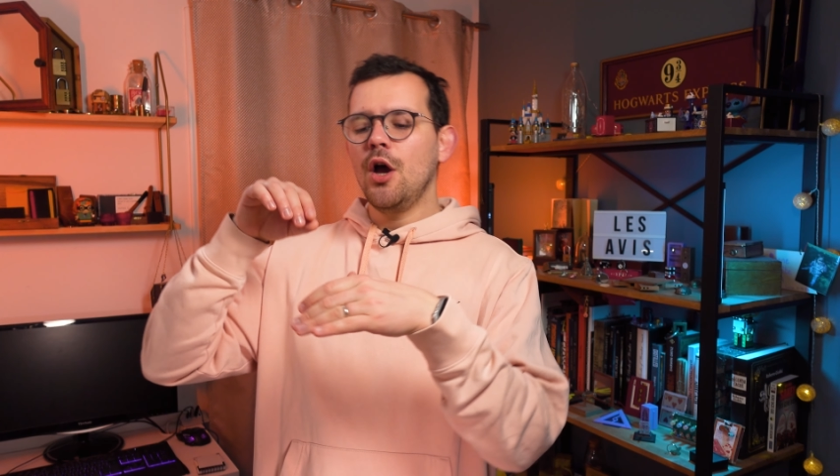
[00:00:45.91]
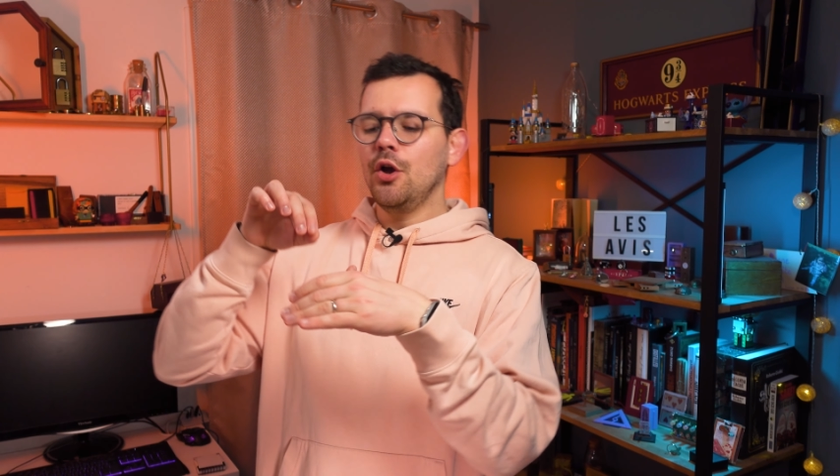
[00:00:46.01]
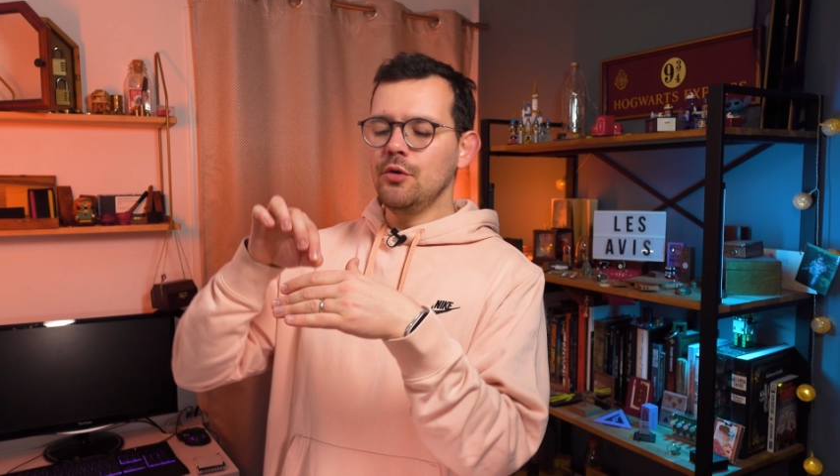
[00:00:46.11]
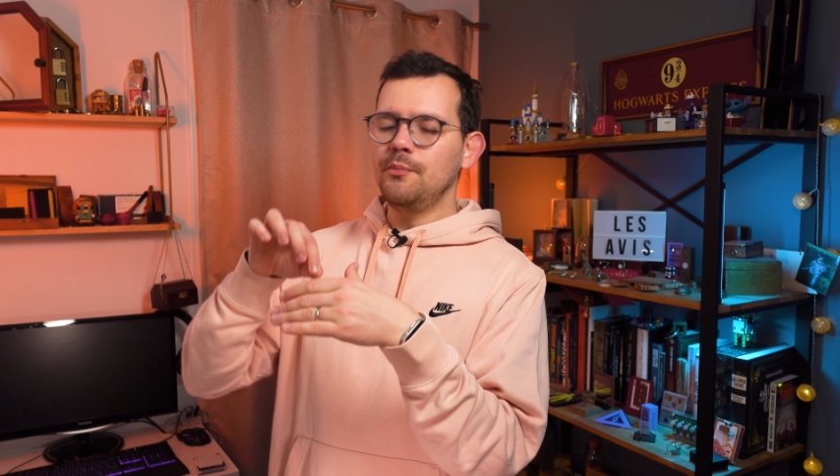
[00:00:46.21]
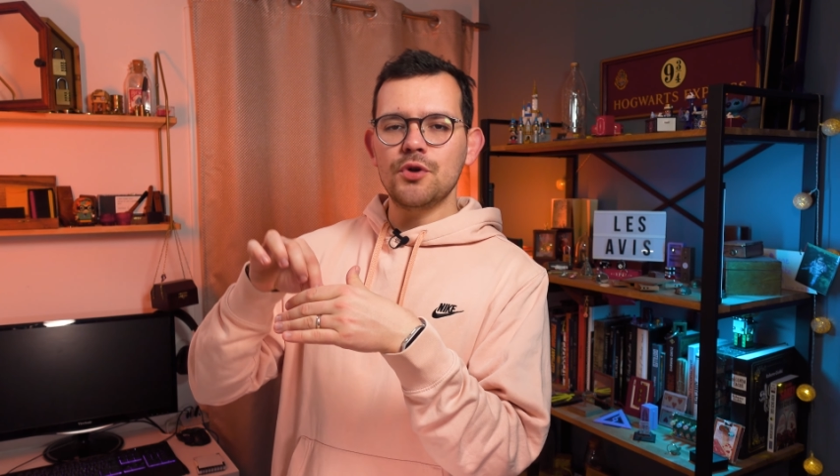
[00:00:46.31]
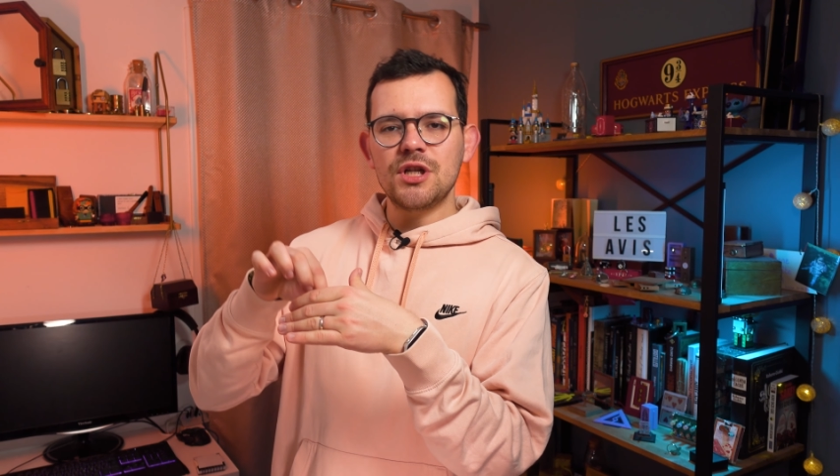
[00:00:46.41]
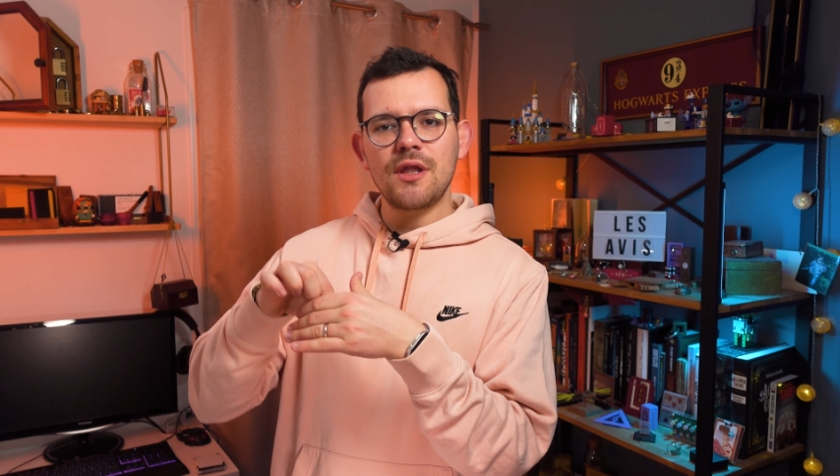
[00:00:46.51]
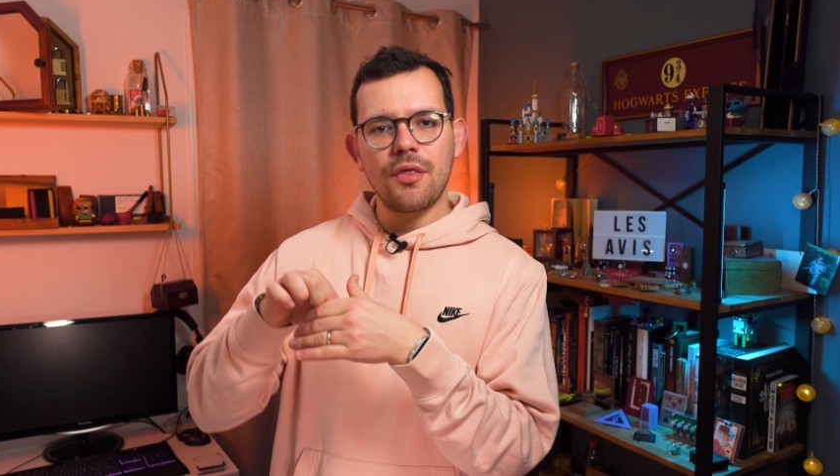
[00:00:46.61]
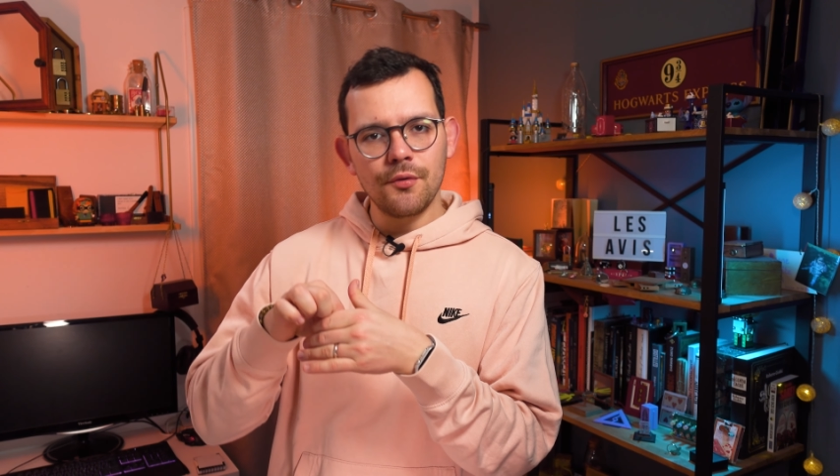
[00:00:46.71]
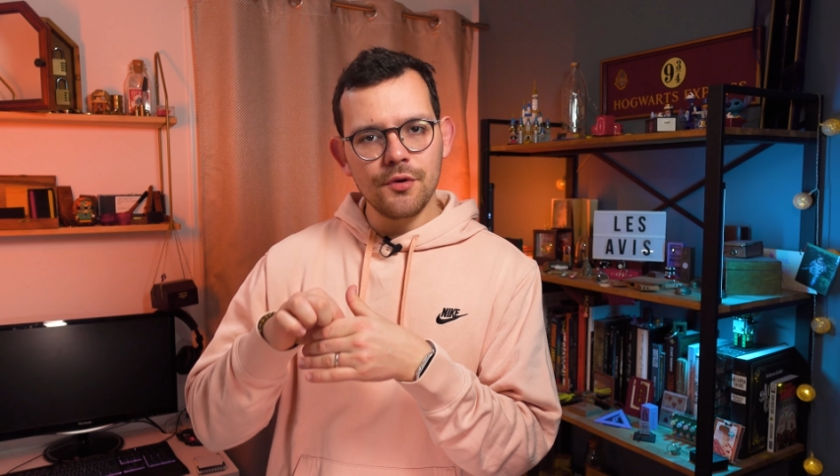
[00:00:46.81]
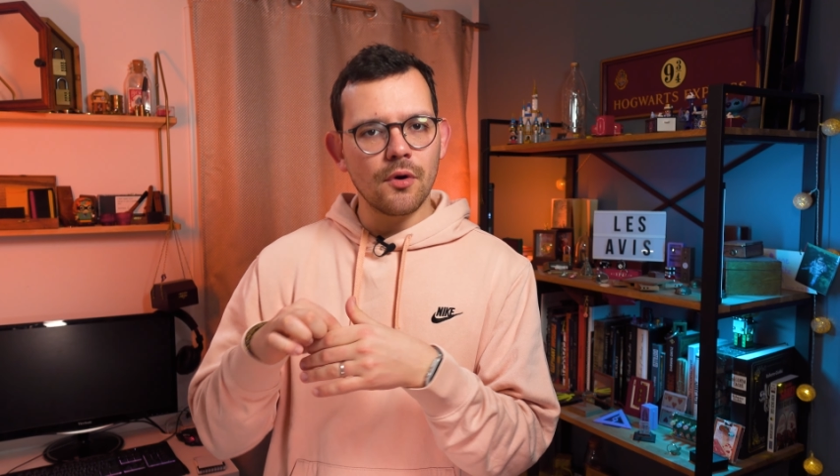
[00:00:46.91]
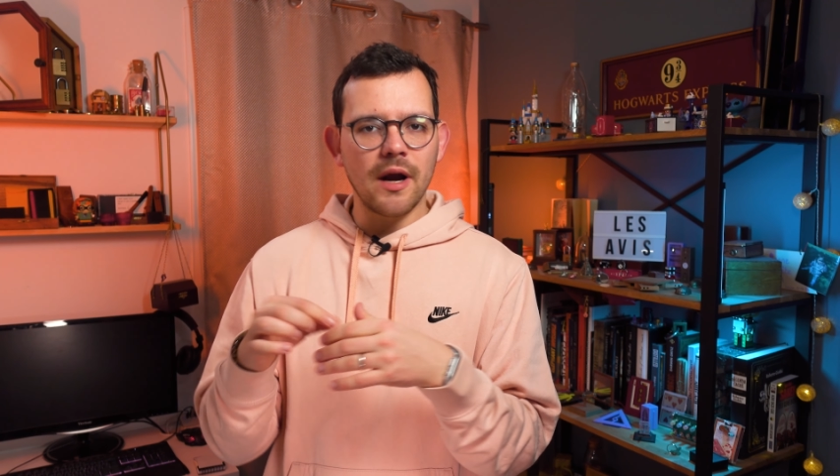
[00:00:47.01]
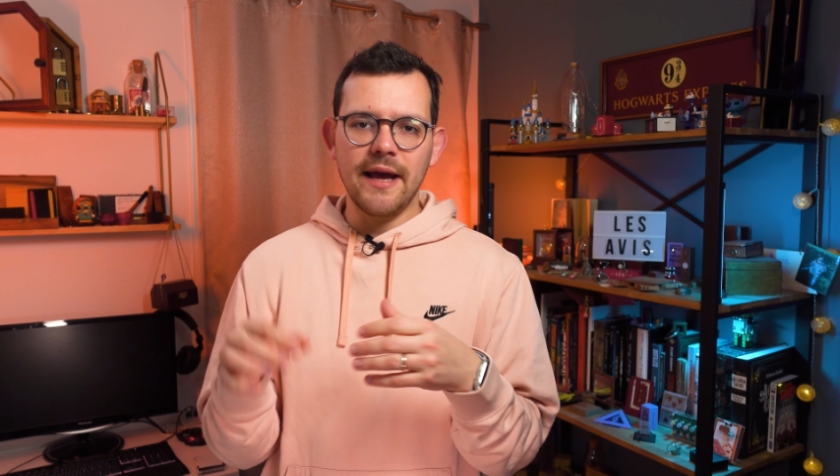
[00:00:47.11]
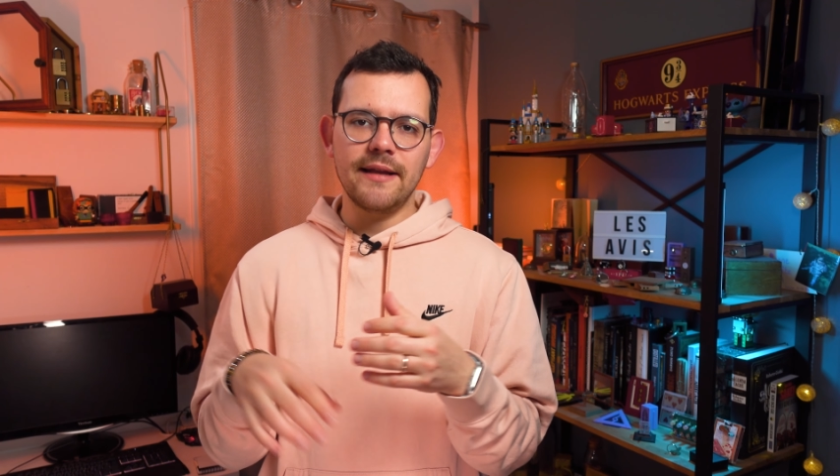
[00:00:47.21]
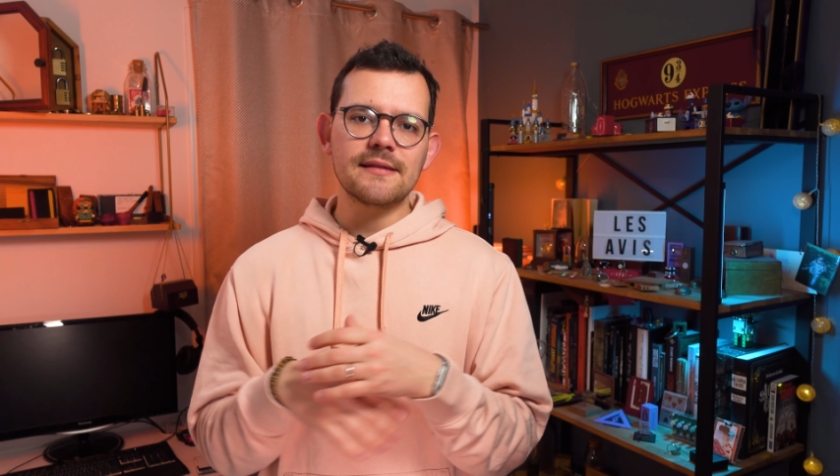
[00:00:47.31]
you push it through your
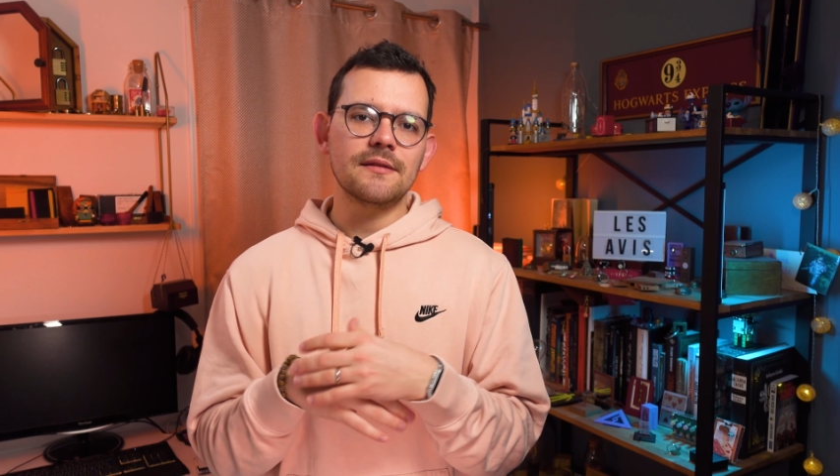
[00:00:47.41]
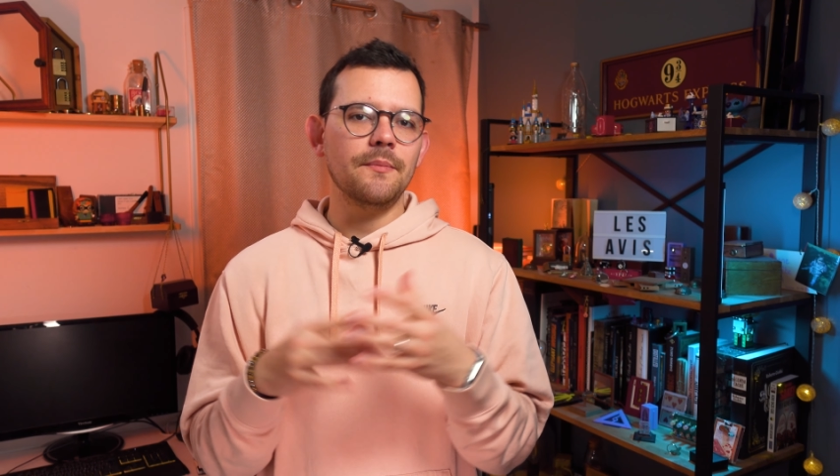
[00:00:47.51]
hands,